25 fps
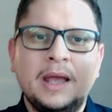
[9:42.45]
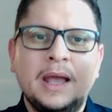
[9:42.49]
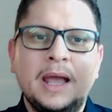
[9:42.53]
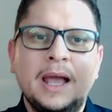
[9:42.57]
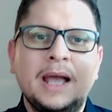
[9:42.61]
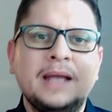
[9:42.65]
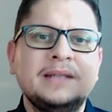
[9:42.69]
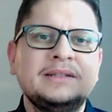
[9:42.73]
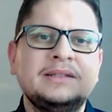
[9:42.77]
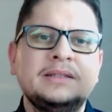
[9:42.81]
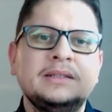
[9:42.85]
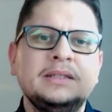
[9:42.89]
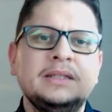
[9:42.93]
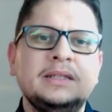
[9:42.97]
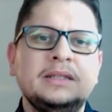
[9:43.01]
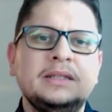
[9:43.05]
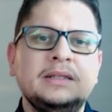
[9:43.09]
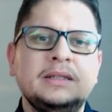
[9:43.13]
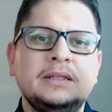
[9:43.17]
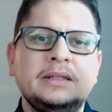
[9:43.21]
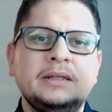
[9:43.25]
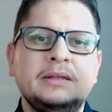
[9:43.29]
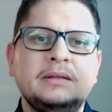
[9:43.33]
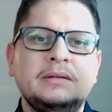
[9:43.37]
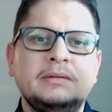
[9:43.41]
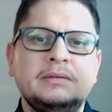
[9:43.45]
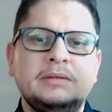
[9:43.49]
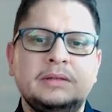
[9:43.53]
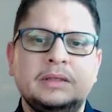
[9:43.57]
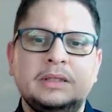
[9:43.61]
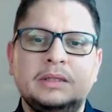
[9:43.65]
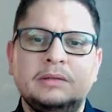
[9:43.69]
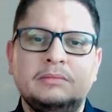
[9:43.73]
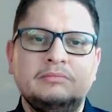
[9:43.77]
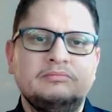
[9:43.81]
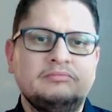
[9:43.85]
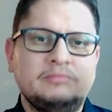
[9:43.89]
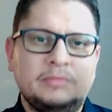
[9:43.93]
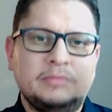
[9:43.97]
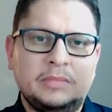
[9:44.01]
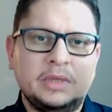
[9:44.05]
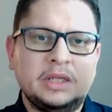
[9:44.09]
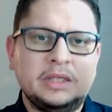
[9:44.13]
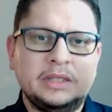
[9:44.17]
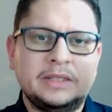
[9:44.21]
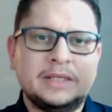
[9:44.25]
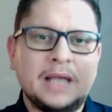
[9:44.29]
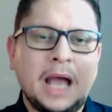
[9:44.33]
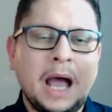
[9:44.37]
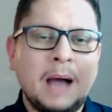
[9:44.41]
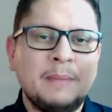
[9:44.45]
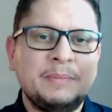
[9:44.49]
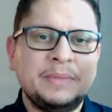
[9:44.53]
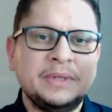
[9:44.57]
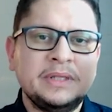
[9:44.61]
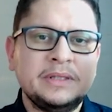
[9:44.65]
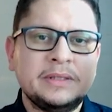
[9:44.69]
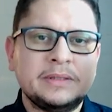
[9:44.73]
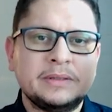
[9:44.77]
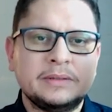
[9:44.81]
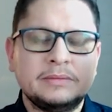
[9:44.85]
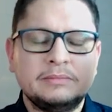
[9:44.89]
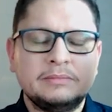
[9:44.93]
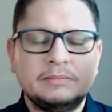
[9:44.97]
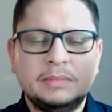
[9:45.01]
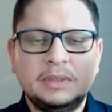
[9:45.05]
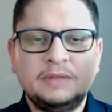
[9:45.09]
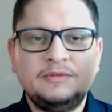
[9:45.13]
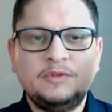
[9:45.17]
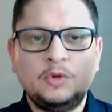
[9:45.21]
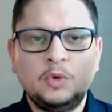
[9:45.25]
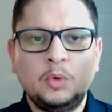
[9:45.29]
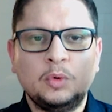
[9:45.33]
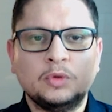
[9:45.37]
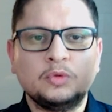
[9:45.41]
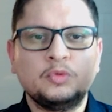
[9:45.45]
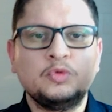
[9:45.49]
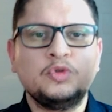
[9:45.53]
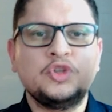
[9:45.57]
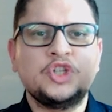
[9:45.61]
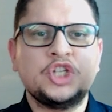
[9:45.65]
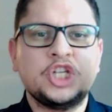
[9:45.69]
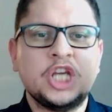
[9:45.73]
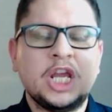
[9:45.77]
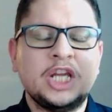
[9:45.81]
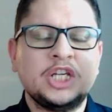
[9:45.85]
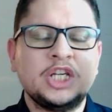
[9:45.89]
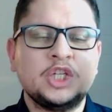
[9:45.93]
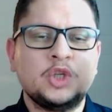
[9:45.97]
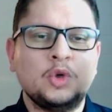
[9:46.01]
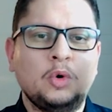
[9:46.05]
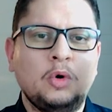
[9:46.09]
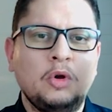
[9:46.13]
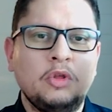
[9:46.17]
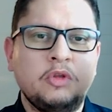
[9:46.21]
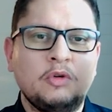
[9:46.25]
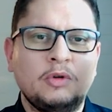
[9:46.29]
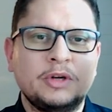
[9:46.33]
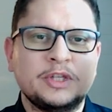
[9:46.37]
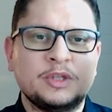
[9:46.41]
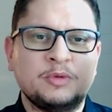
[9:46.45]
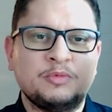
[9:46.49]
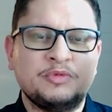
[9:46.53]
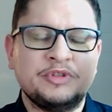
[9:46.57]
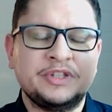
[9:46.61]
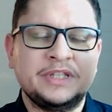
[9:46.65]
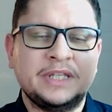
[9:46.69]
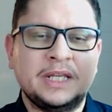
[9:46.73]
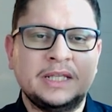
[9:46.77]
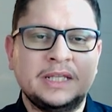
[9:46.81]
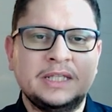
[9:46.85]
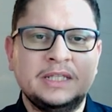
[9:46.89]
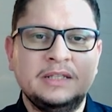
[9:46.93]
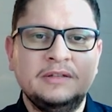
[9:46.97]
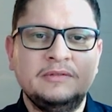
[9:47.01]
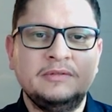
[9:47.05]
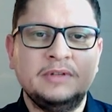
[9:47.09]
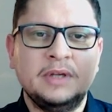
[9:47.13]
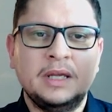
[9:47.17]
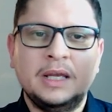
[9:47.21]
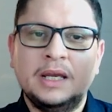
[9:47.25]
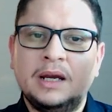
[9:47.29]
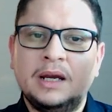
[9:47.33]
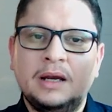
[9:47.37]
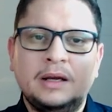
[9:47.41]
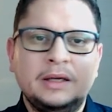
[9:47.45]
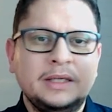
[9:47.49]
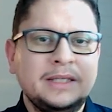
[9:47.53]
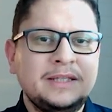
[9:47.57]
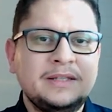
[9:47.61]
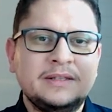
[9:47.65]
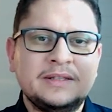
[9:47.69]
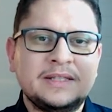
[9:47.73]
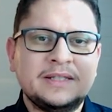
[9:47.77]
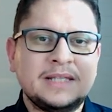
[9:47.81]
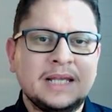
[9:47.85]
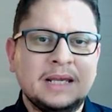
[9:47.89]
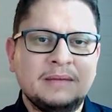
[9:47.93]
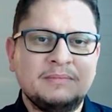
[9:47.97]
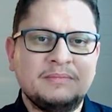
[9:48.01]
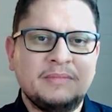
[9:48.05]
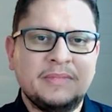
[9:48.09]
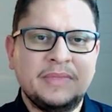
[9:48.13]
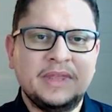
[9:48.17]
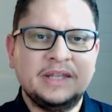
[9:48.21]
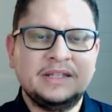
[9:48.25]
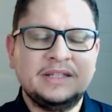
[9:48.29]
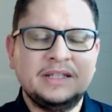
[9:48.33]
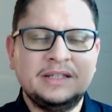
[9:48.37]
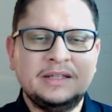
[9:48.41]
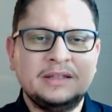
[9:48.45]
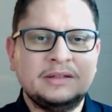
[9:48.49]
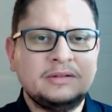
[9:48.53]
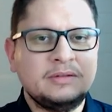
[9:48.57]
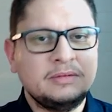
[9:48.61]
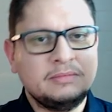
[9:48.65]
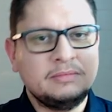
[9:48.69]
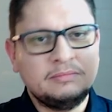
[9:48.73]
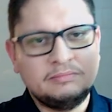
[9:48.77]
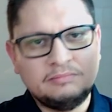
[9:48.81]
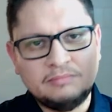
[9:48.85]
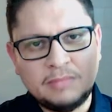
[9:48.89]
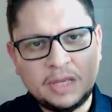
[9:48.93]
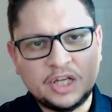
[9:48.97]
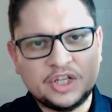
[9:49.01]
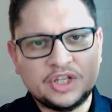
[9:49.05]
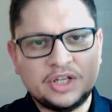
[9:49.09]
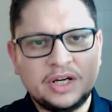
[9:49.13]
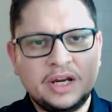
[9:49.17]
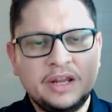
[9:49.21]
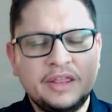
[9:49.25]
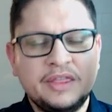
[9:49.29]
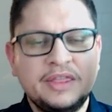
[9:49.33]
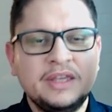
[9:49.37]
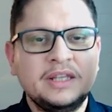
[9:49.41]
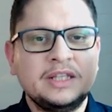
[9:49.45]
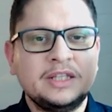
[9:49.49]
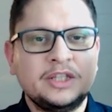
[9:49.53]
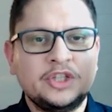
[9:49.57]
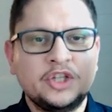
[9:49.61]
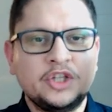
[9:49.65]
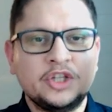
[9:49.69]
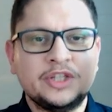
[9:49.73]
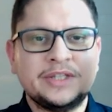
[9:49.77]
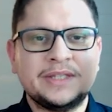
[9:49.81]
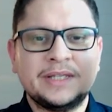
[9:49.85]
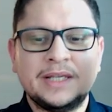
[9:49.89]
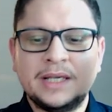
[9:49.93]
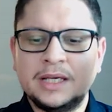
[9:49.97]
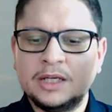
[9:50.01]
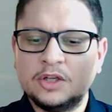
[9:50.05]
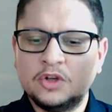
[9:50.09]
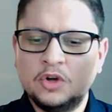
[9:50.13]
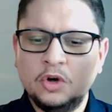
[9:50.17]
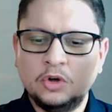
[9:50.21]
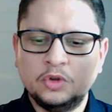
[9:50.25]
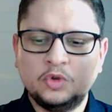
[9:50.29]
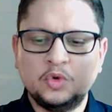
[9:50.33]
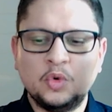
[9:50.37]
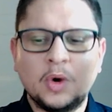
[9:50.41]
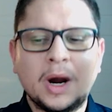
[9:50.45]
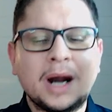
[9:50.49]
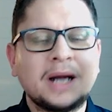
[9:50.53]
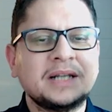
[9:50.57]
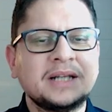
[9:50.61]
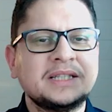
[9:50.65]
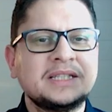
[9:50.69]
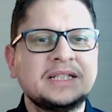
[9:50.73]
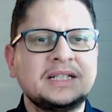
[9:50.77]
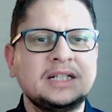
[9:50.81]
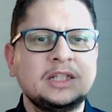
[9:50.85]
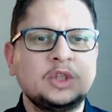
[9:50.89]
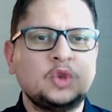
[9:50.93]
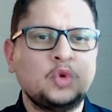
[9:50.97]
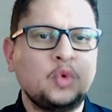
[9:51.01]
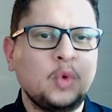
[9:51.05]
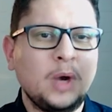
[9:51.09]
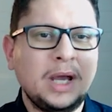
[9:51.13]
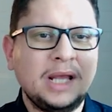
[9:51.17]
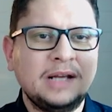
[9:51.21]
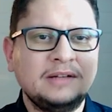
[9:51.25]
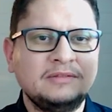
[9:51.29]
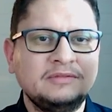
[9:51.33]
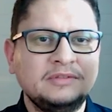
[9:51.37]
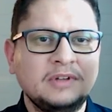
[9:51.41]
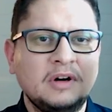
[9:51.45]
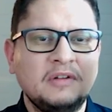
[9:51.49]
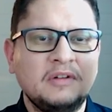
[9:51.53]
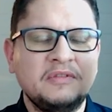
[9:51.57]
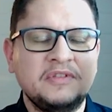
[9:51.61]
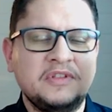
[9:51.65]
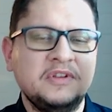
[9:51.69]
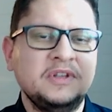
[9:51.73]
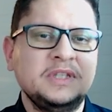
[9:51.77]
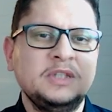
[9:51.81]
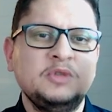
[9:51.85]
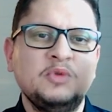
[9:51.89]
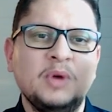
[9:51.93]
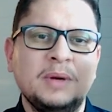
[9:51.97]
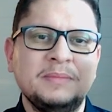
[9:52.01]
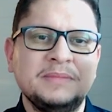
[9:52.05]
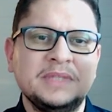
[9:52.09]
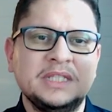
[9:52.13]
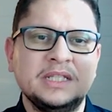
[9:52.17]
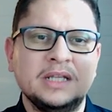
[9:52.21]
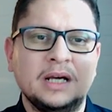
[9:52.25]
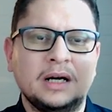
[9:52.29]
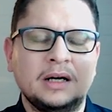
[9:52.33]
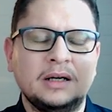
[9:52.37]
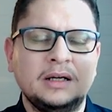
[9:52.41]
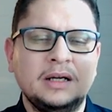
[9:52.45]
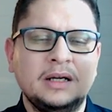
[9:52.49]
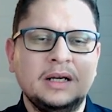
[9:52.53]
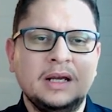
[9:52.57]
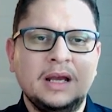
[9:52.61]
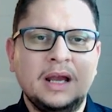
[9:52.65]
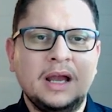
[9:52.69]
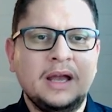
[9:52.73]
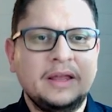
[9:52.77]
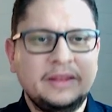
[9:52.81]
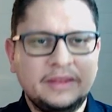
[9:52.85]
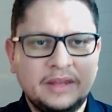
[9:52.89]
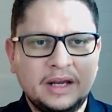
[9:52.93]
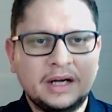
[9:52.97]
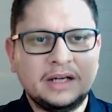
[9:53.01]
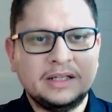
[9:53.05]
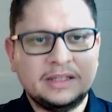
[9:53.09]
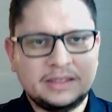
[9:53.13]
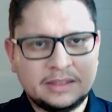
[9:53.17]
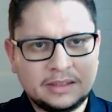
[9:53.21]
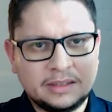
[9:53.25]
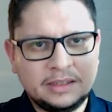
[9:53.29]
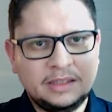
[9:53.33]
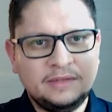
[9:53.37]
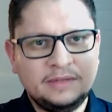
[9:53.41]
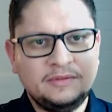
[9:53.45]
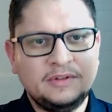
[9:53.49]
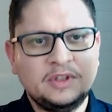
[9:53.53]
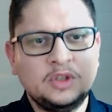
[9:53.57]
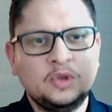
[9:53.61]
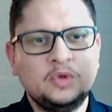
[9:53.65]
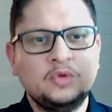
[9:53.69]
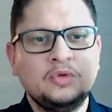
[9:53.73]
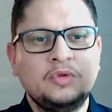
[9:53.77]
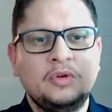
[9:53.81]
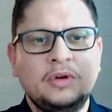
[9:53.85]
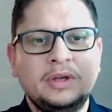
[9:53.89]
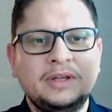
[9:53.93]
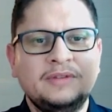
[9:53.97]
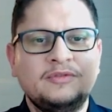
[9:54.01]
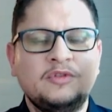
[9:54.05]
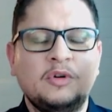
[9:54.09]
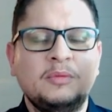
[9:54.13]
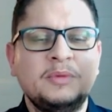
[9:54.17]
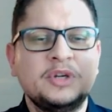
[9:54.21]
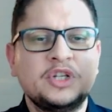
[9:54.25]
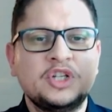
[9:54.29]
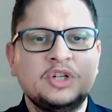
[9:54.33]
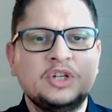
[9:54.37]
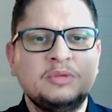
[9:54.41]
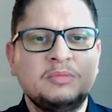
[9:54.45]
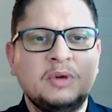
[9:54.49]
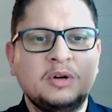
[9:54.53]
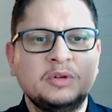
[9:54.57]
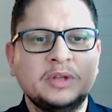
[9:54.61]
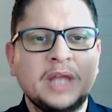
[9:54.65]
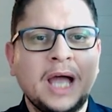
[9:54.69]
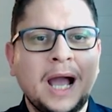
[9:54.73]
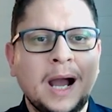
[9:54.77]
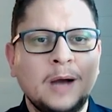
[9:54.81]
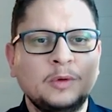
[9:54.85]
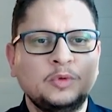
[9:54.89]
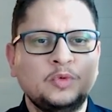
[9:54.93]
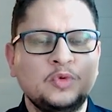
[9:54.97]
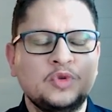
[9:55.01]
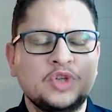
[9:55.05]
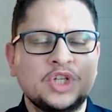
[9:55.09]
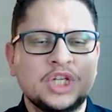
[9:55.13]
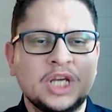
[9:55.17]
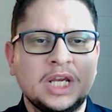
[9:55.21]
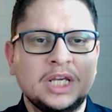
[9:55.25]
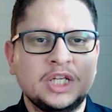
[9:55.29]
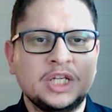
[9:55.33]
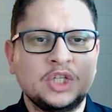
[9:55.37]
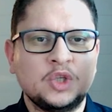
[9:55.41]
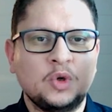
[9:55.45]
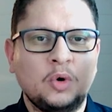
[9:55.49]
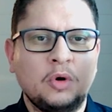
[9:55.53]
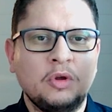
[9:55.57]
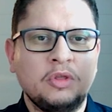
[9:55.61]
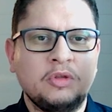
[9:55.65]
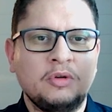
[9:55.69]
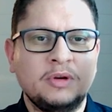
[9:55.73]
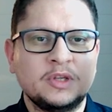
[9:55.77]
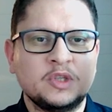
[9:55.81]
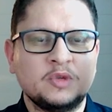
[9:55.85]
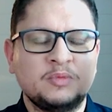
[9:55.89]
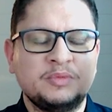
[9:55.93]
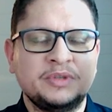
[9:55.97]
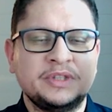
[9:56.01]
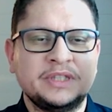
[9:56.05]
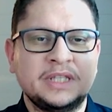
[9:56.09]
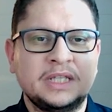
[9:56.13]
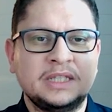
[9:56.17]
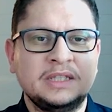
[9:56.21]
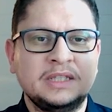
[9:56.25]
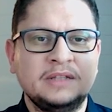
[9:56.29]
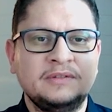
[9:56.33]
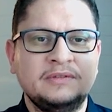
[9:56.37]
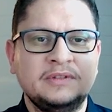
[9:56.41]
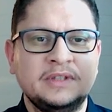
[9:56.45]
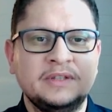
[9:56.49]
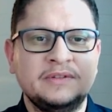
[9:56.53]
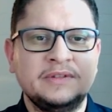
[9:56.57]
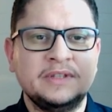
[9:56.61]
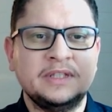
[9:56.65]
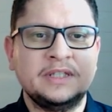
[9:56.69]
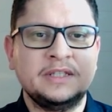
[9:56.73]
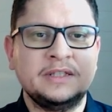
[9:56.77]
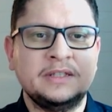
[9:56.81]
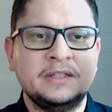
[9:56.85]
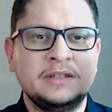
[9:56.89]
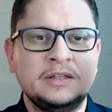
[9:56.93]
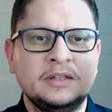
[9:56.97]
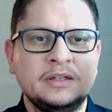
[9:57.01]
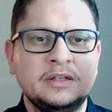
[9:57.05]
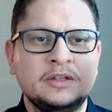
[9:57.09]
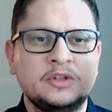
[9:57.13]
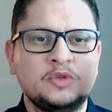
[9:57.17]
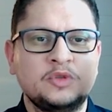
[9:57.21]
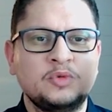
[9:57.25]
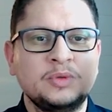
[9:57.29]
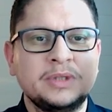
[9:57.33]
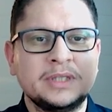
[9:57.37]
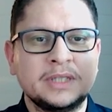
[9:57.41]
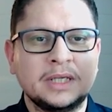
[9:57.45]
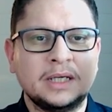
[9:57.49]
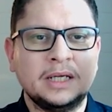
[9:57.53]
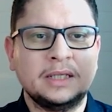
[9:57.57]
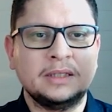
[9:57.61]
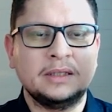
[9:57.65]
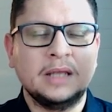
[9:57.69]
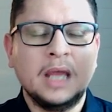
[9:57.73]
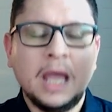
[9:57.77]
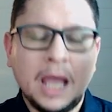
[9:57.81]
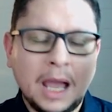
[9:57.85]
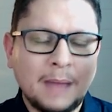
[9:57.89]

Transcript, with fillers: And it happens. If you want to change your authorized representative, it's the same. They didn't mention anything. They just say, go to Article 12 of the EU MDR. And there it's giving you the information about how to change your authorized representative if it's in Switzerland.